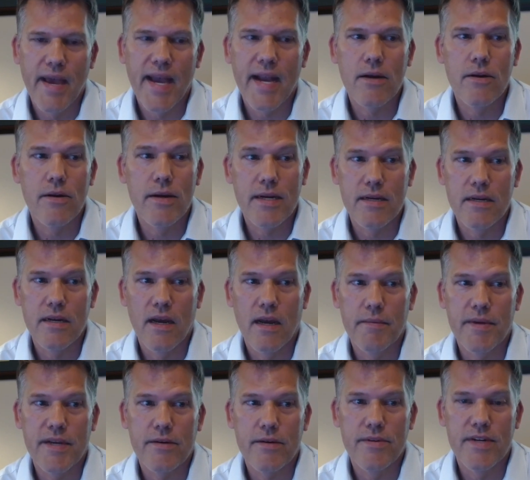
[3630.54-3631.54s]

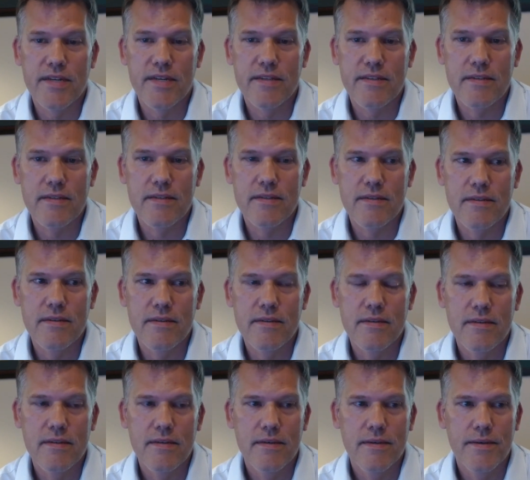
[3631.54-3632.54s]
macroeconomic risks.
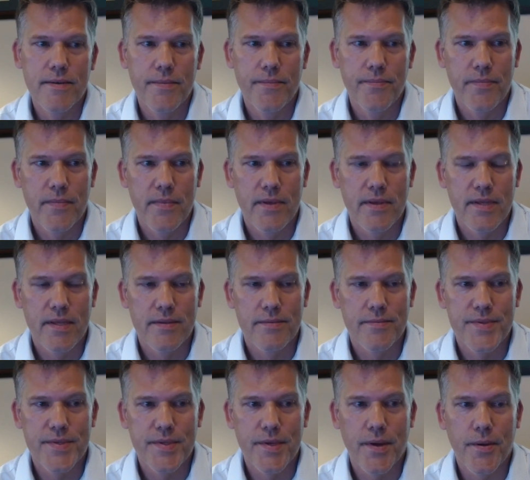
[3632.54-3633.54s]

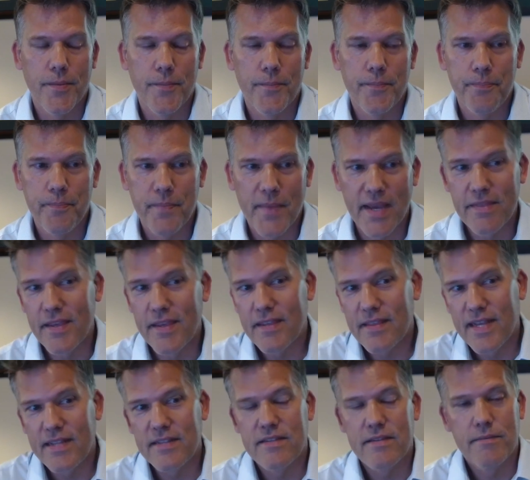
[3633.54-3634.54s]
So I think
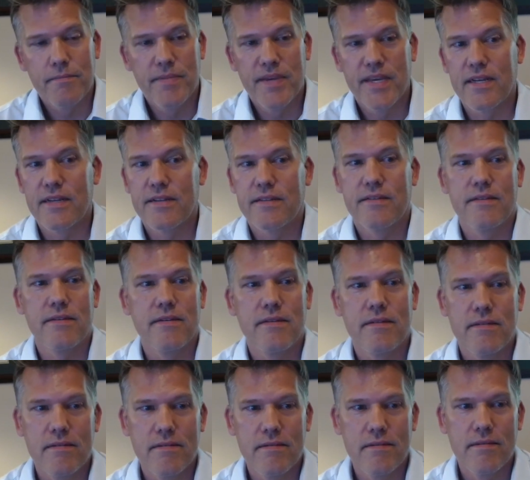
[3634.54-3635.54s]
that's the biggest.
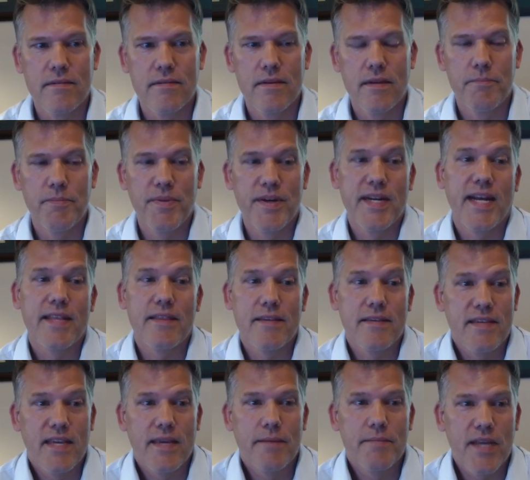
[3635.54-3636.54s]
But at the
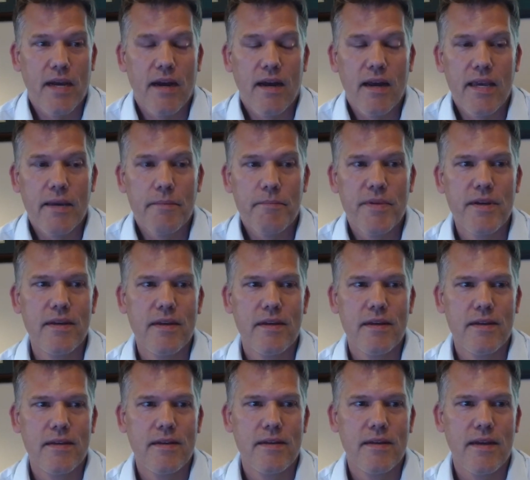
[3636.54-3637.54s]
same time,
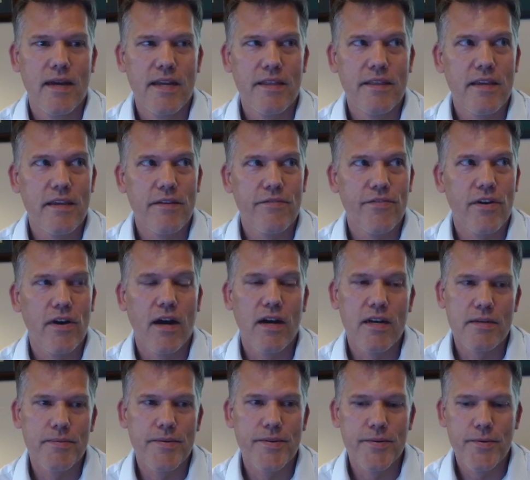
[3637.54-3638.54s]
I think for
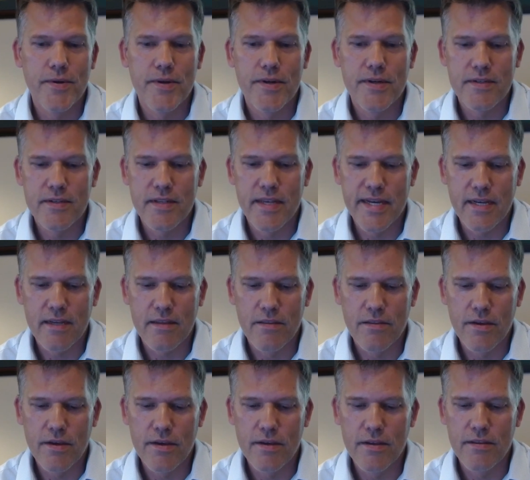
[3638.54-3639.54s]
entrepreneurs, like
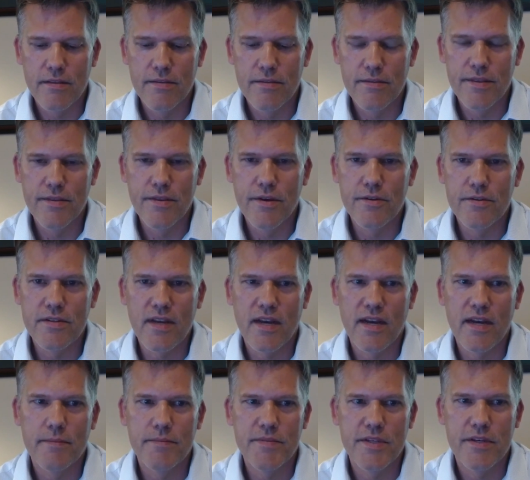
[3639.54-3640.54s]
those
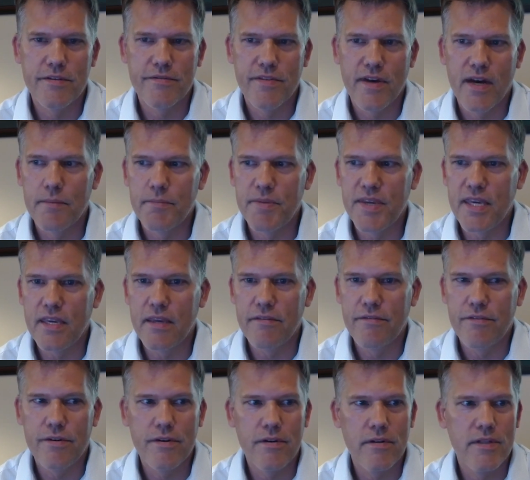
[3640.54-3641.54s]
times of
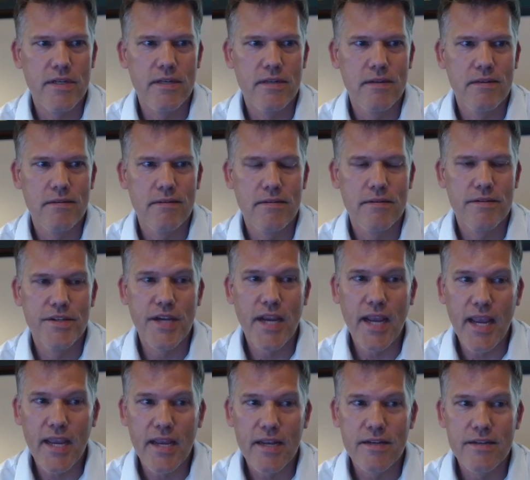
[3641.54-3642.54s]
upheaval and
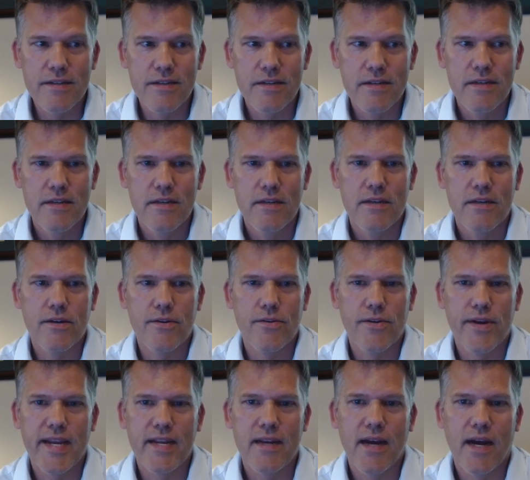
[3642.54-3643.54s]
change
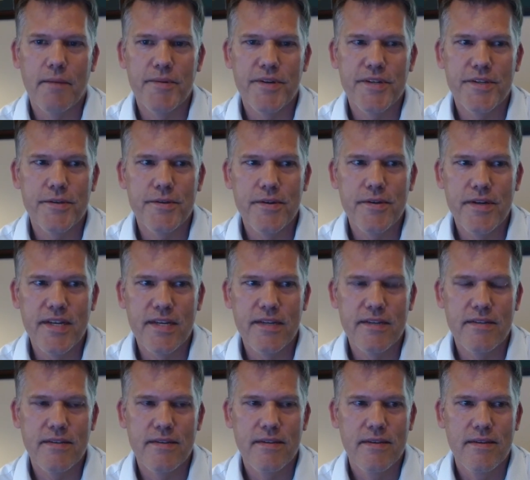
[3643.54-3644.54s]
create
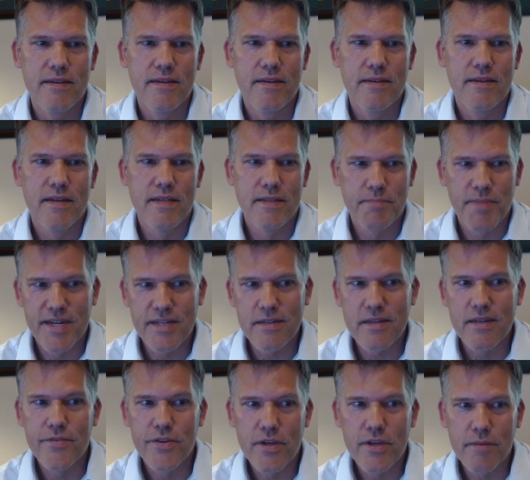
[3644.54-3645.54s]
opportunities,
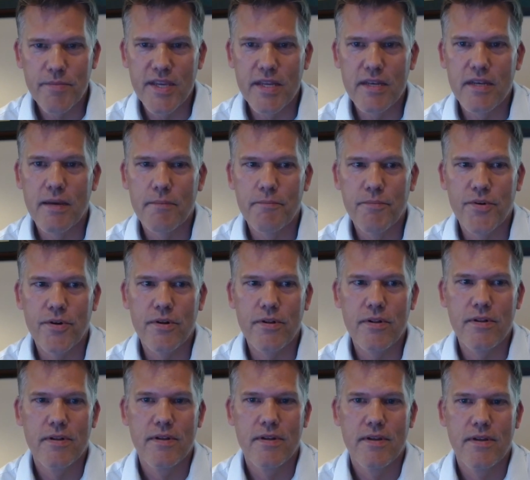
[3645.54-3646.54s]
especially if you could be
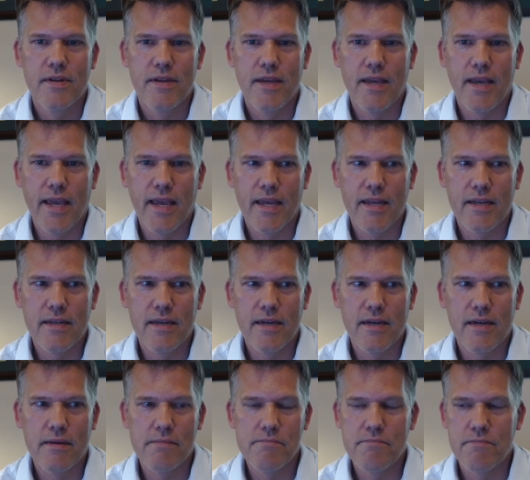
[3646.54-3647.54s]
nimble and
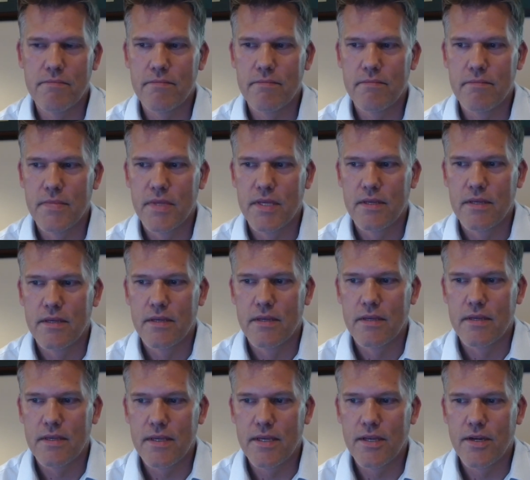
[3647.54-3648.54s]

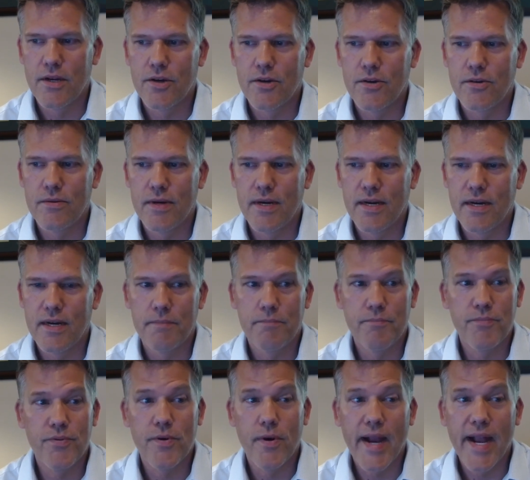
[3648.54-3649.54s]

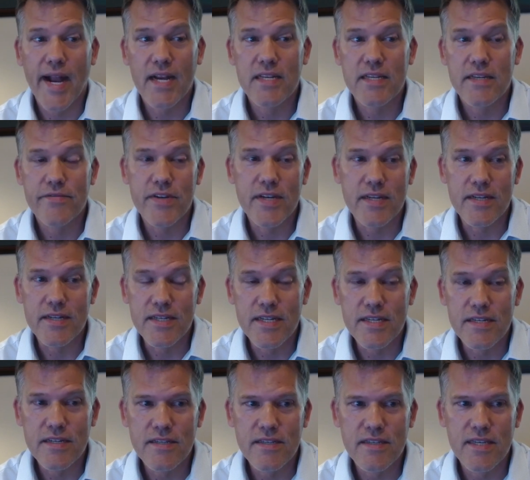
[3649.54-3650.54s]
proactive and
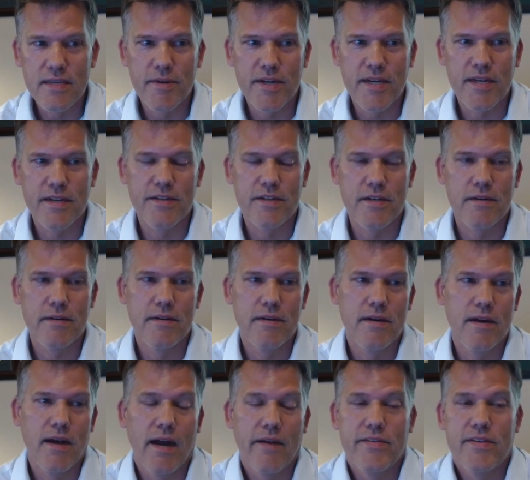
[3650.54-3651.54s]
contingency, because you're
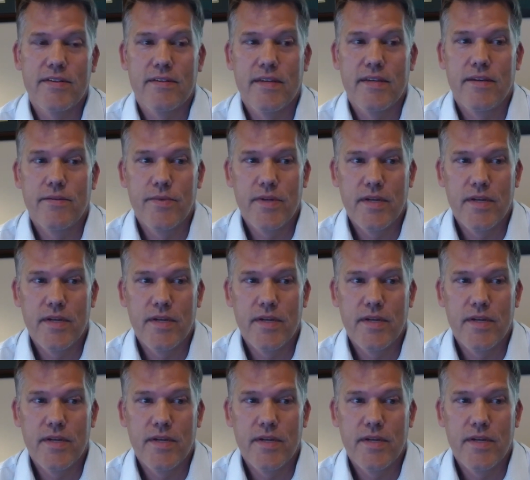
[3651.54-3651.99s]
obviously